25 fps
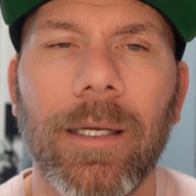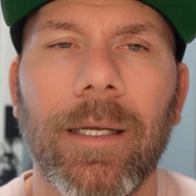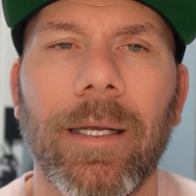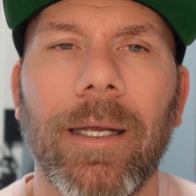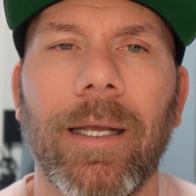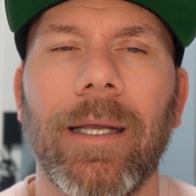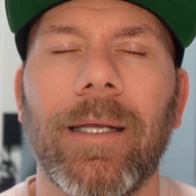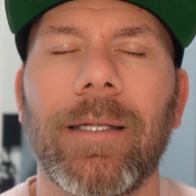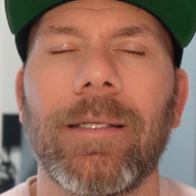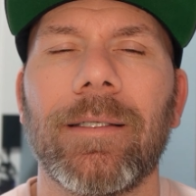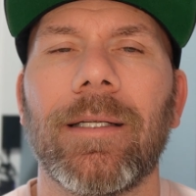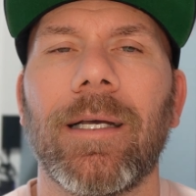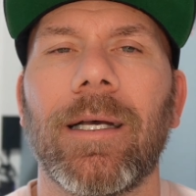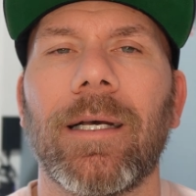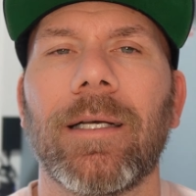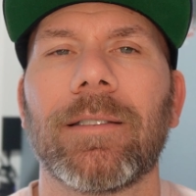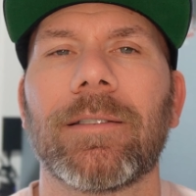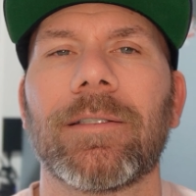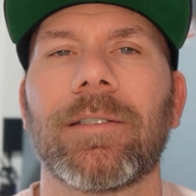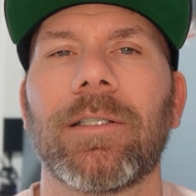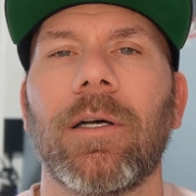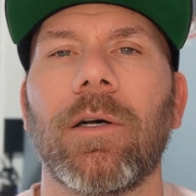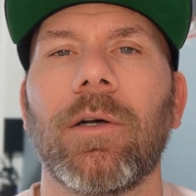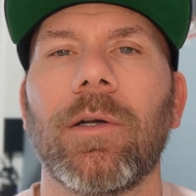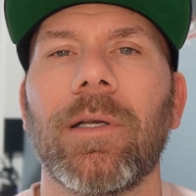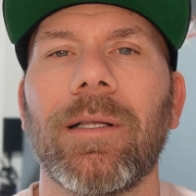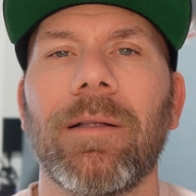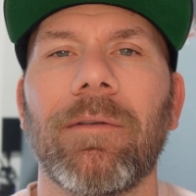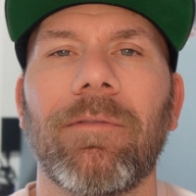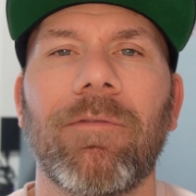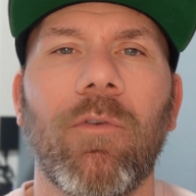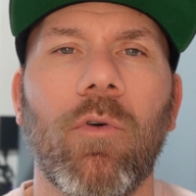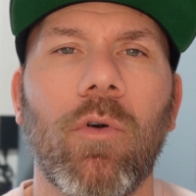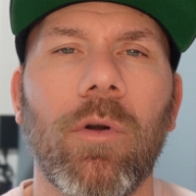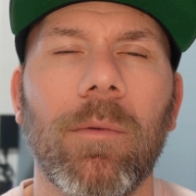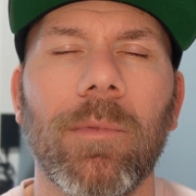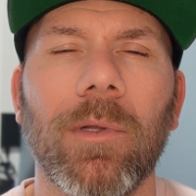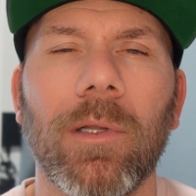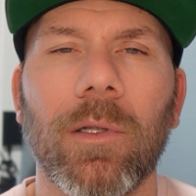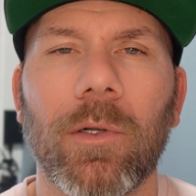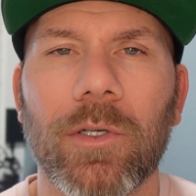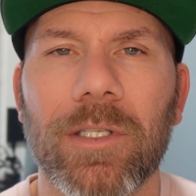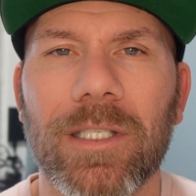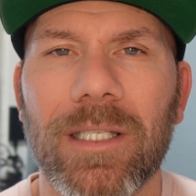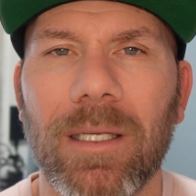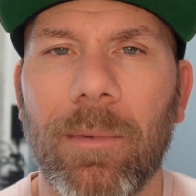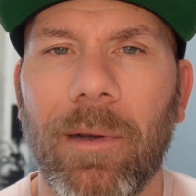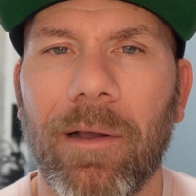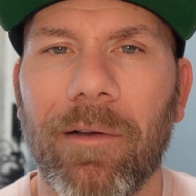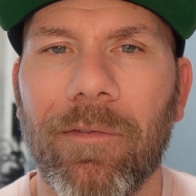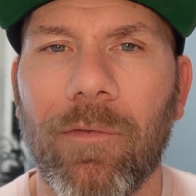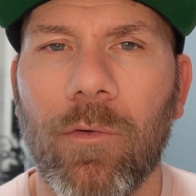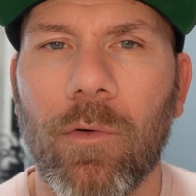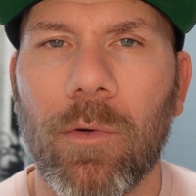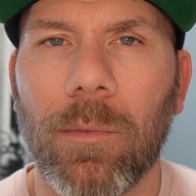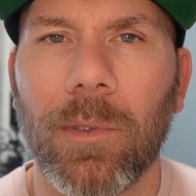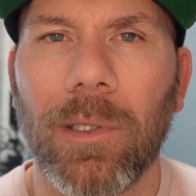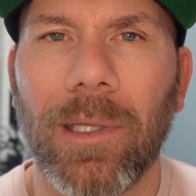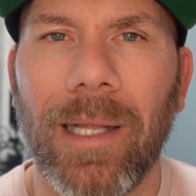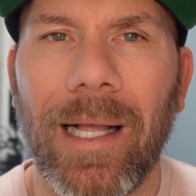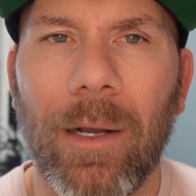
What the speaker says: And so formal or semi-formal.